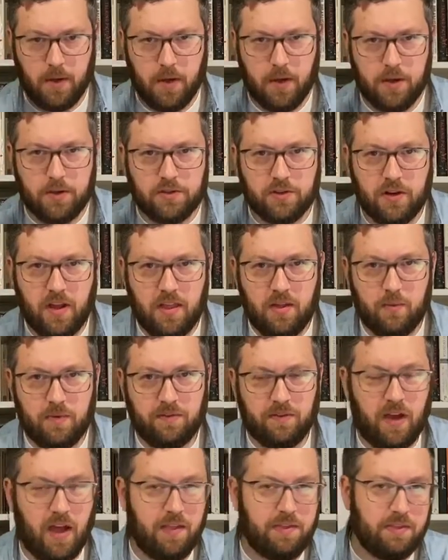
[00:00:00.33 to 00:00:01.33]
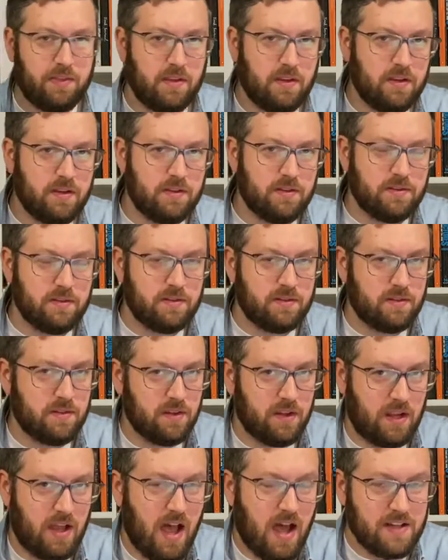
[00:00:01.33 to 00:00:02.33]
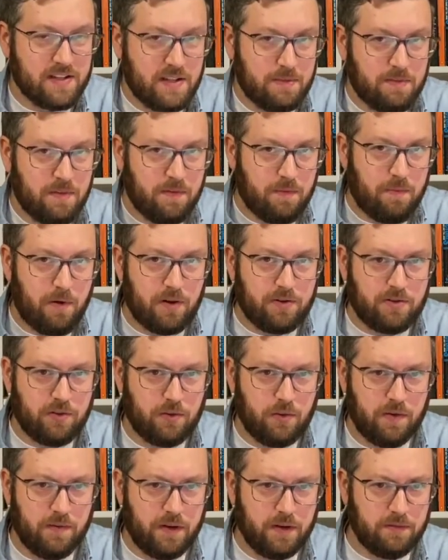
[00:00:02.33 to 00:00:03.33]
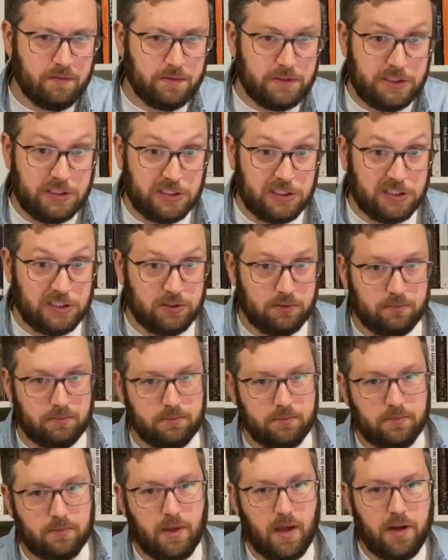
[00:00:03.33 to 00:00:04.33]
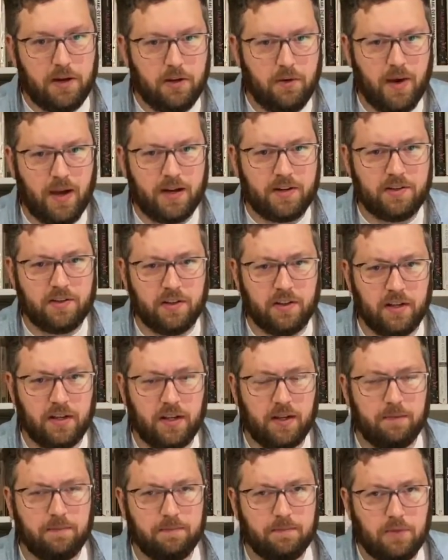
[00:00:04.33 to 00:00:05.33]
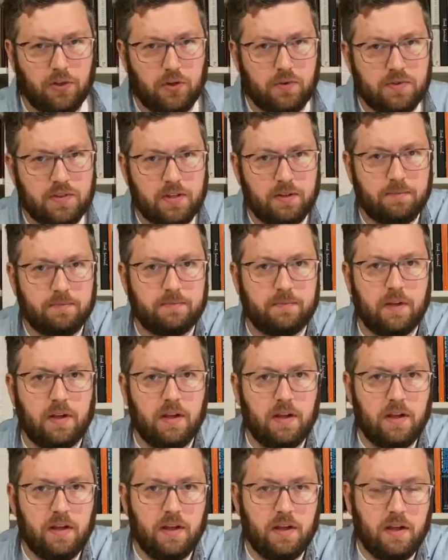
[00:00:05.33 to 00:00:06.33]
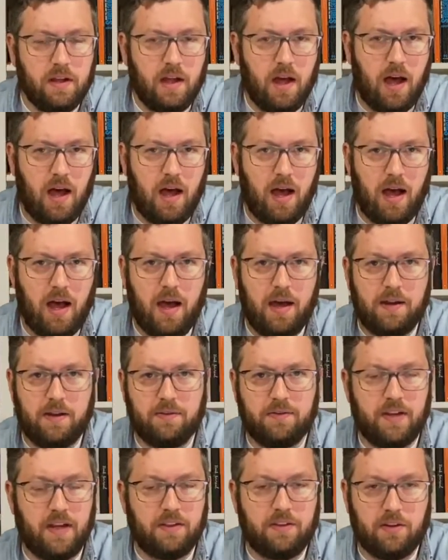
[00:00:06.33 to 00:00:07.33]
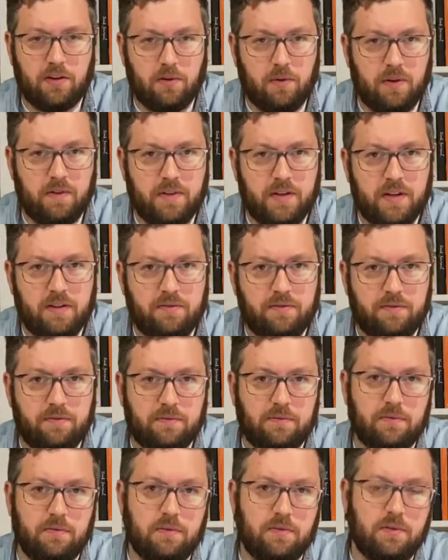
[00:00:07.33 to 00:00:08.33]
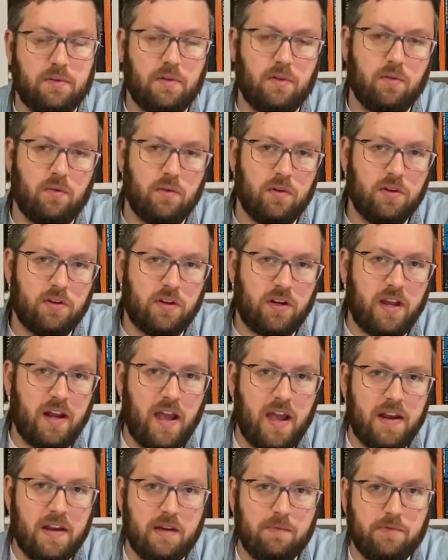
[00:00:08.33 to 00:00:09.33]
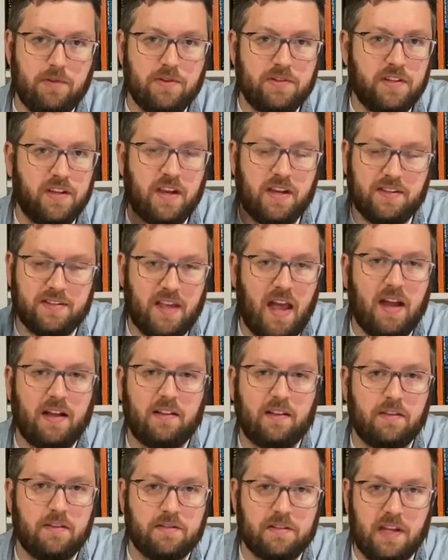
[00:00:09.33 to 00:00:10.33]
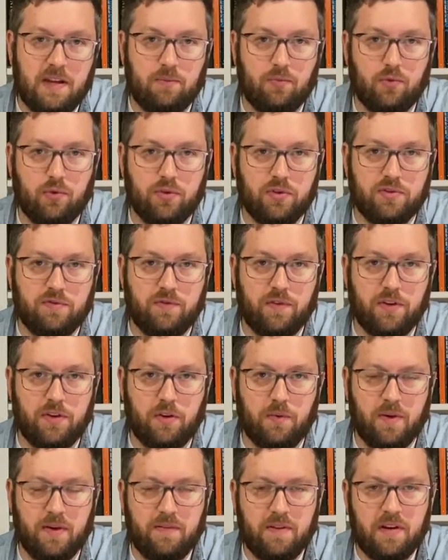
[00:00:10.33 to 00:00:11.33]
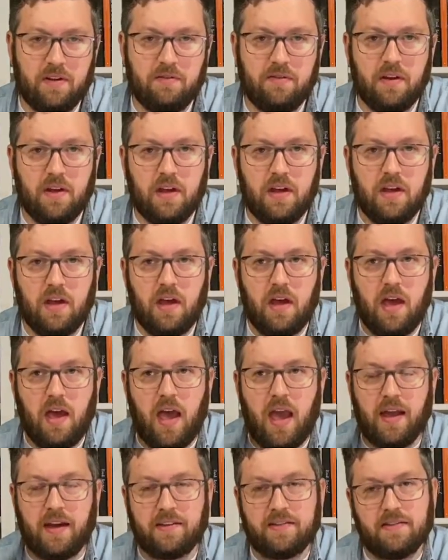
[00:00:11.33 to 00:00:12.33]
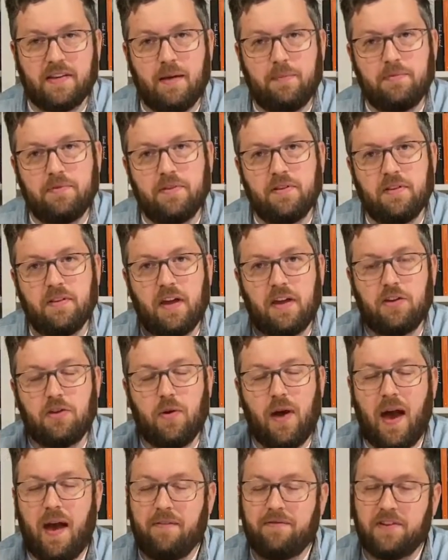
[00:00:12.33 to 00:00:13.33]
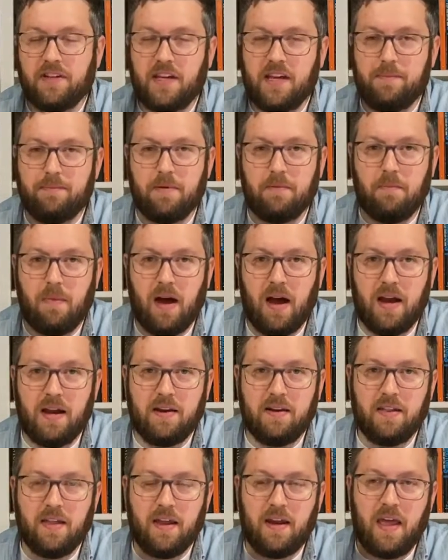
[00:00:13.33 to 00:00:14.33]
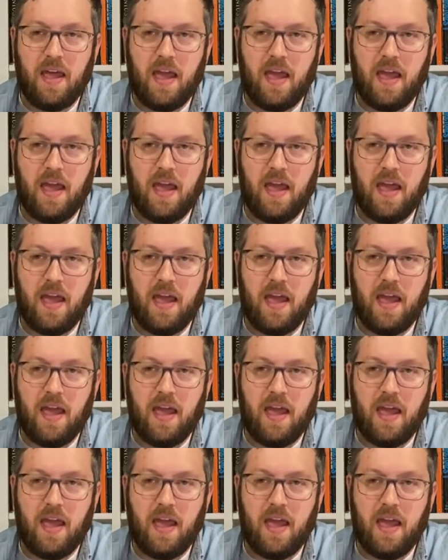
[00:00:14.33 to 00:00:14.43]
So now that we've got these, the concept of a partial derivative, how do you actually use it? Uh, how do you take the derivative? You're going to end up using exactly the same rules for a derivative, except that you have to keep in mind that